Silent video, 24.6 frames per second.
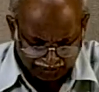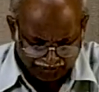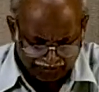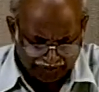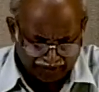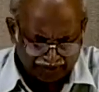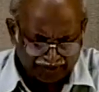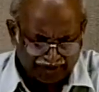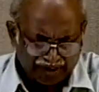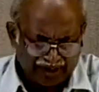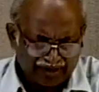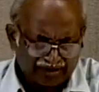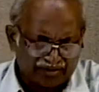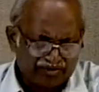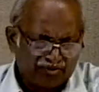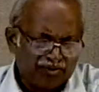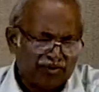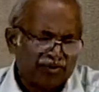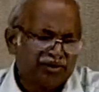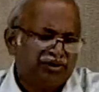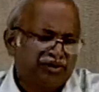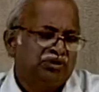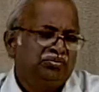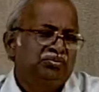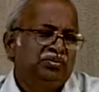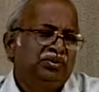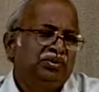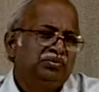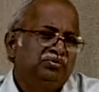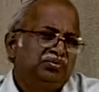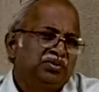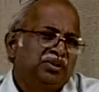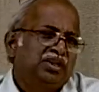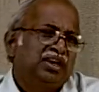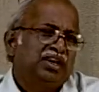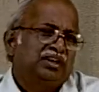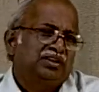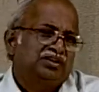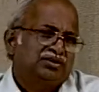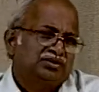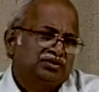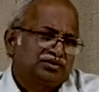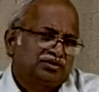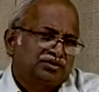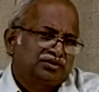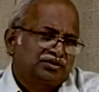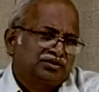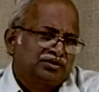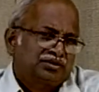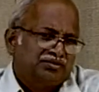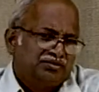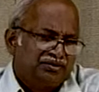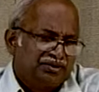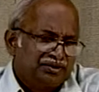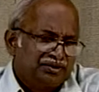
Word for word: for transporting people across the river.